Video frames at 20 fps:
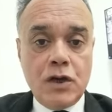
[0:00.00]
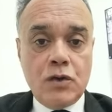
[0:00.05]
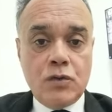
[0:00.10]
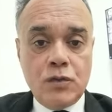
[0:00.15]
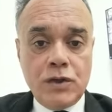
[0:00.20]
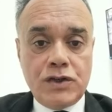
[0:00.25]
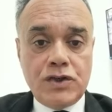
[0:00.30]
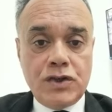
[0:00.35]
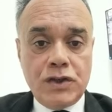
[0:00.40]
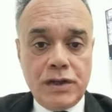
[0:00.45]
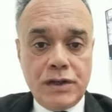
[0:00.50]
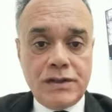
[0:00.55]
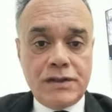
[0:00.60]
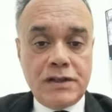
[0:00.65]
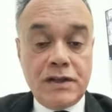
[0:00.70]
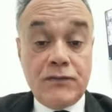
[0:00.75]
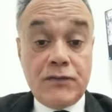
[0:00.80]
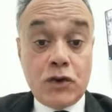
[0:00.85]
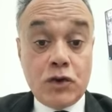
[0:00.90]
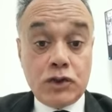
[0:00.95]
which is
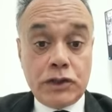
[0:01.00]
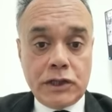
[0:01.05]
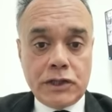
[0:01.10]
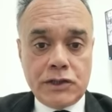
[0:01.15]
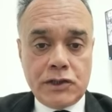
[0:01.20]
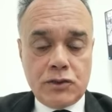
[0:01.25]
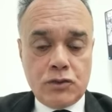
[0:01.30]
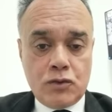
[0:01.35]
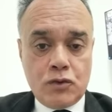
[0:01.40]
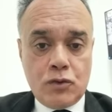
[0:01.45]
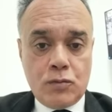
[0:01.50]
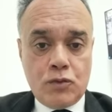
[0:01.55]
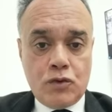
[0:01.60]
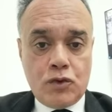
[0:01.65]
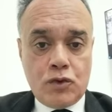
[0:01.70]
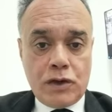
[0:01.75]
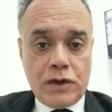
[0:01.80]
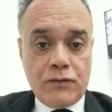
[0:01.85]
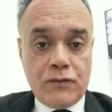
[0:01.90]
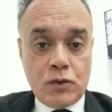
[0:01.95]
nephrotic syndrome
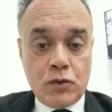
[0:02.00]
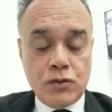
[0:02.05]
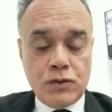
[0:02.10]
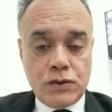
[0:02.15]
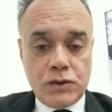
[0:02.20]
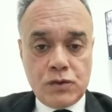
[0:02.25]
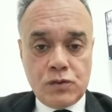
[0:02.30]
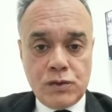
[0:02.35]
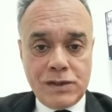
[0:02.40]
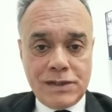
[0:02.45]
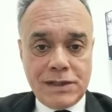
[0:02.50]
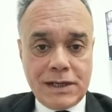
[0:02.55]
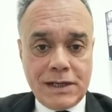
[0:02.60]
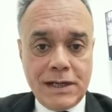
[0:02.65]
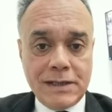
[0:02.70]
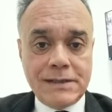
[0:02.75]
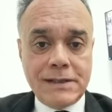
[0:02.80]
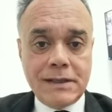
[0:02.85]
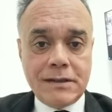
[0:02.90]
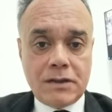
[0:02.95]
or nephrosis, with the
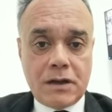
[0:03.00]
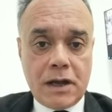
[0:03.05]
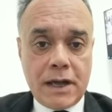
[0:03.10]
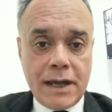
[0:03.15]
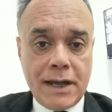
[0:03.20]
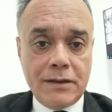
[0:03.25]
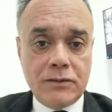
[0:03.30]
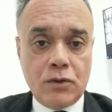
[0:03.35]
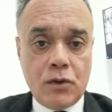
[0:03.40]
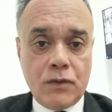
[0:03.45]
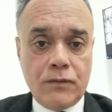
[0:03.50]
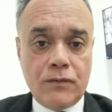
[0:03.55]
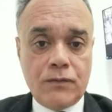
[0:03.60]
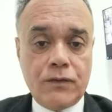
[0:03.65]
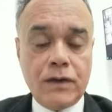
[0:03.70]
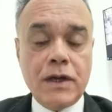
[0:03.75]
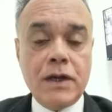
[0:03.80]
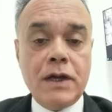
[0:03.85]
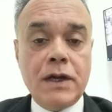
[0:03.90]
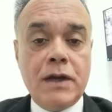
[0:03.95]
classic triad
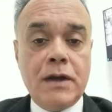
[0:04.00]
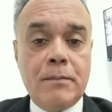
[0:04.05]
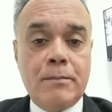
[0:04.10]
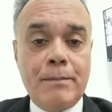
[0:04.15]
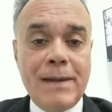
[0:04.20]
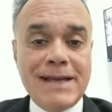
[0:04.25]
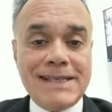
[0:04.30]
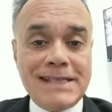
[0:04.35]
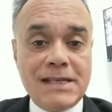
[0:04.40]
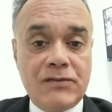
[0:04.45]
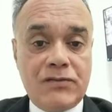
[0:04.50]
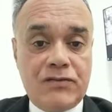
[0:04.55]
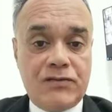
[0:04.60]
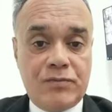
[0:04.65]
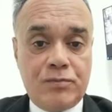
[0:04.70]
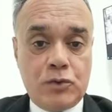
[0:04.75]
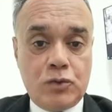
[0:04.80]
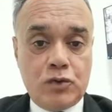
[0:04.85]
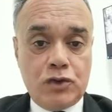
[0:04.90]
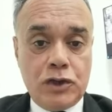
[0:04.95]
of
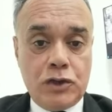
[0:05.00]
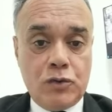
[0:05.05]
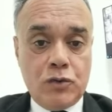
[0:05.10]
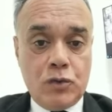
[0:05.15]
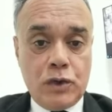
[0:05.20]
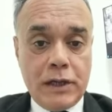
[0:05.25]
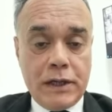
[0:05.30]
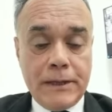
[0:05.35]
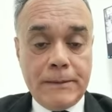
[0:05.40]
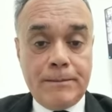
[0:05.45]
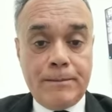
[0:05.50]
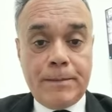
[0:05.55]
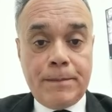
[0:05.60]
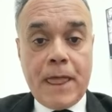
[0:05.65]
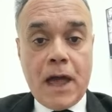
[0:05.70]
massive proteinuria,